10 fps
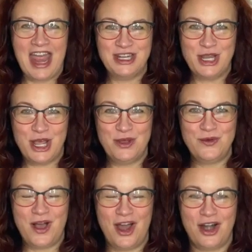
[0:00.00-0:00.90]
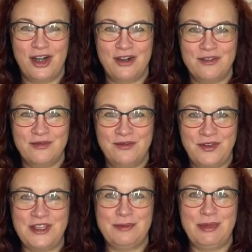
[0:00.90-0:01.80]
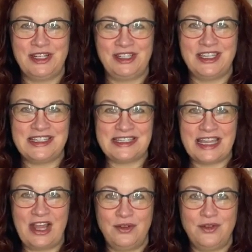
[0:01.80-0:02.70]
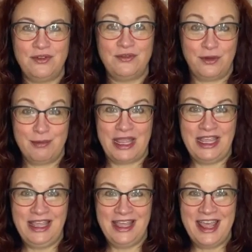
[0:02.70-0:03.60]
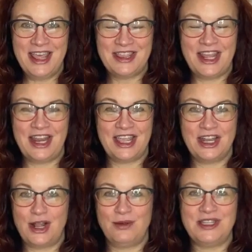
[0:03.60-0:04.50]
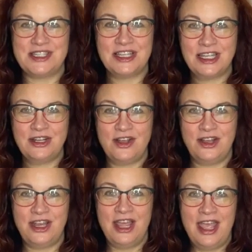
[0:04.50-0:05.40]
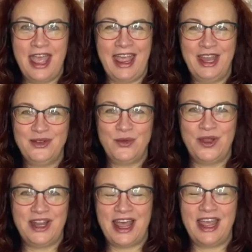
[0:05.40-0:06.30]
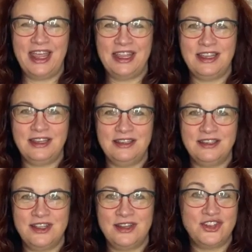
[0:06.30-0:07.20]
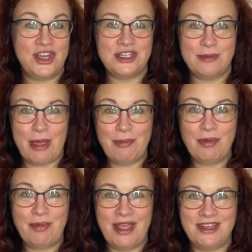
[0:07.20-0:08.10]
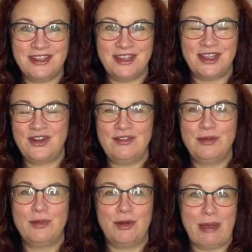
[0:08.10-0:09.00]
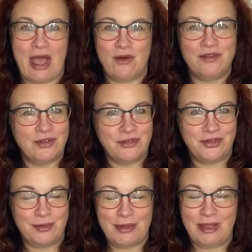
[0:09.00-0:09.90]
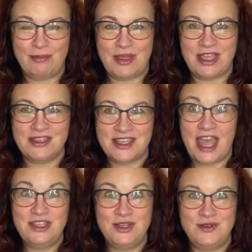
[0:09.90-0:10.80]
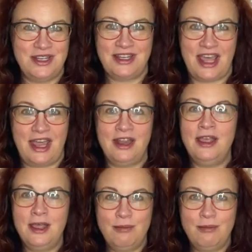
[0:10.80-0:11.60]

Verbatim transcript: I know are fundamentally sound for me, that I can always lean on. And when I change them up a bit, they're even more powerful for me, because I do need that